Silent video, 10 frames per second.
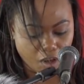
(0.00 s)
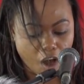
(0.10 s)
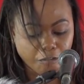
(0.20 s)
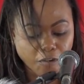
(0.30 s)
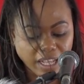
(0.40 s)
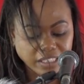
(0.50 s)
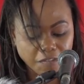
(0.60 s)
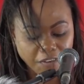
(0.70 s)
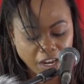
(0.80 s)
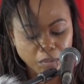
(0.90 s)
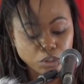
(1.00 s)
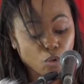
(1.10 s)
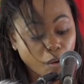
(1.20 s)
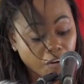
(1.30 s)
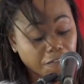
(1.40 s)
of grants available to
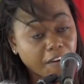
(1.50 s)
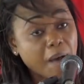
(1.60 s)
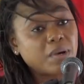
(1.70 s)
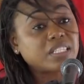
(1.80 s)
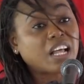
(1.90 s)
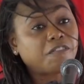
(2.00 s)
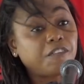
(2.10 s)
our farmers and